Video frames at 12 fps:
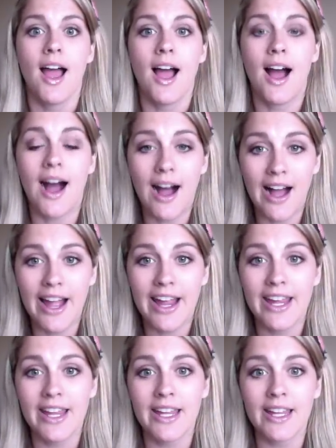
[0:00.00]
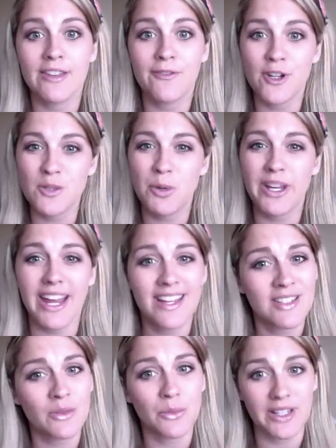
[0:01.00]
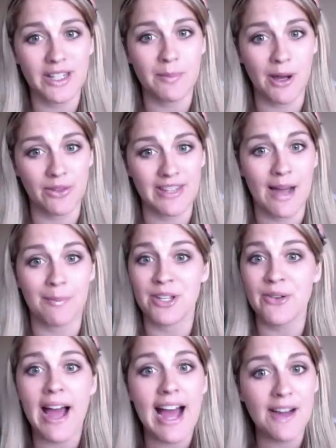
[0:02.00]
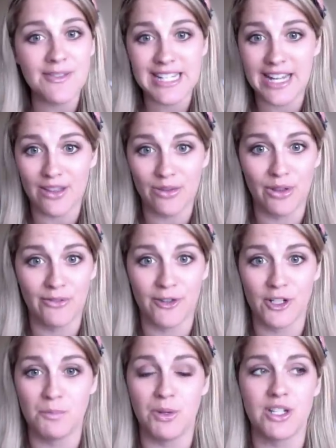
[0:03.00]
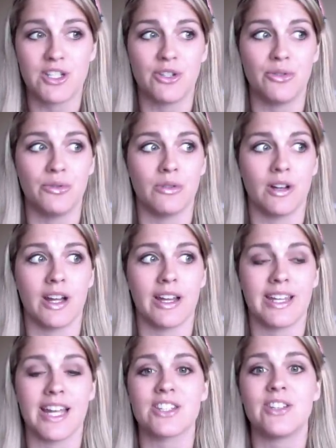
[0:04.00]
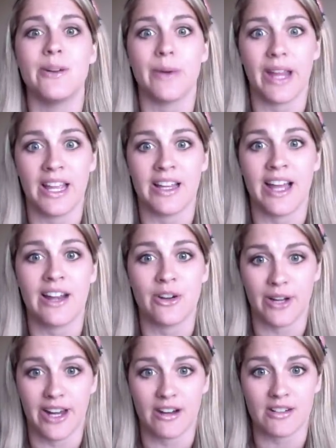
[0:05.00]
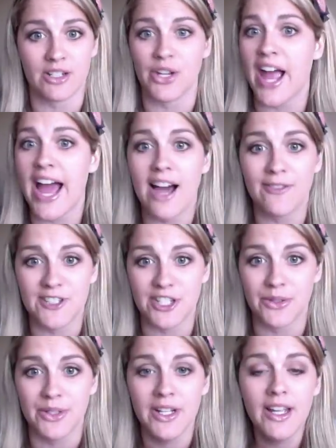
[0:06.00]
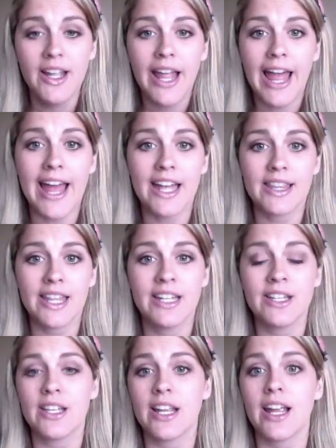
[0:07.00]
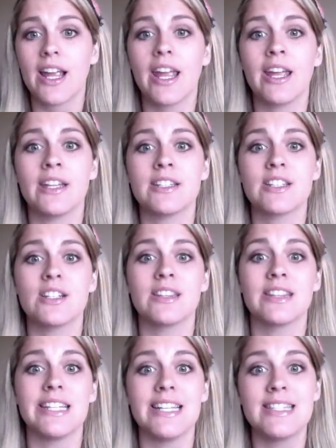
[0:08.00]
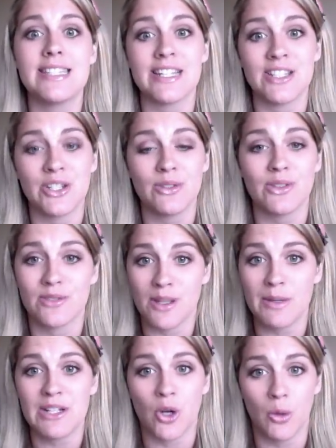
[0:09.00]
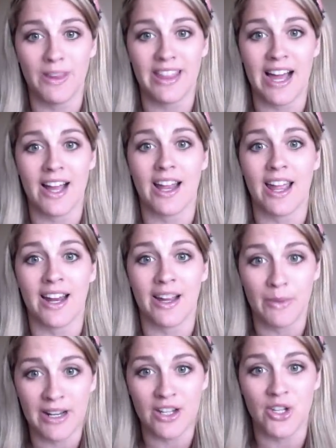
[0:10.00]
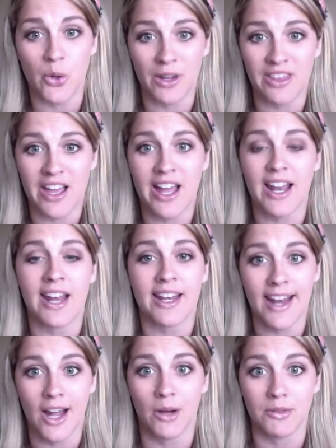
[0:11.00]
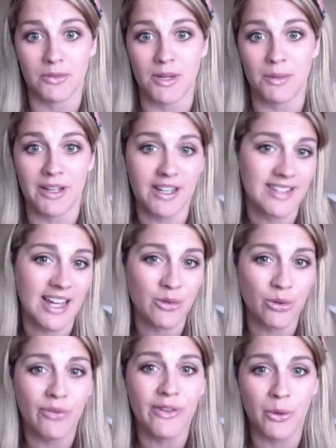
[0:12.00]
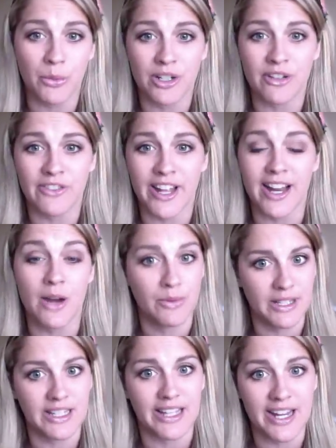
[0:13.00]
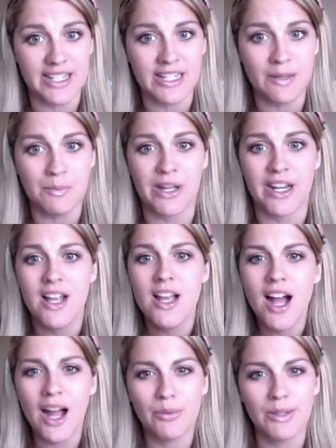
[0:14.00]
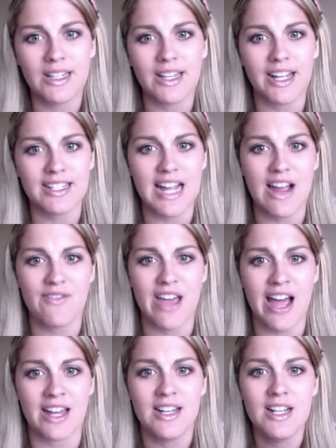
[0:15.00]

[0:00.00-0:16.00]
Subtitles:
The first book isn't really about that, but you have to get through the first book to get to know Ayla and her character. You have to. And then it leads into, so somebody told me that, and I went in knowing that, and it helped me, because I don't know if I would have, I really liked it, but I really like to have that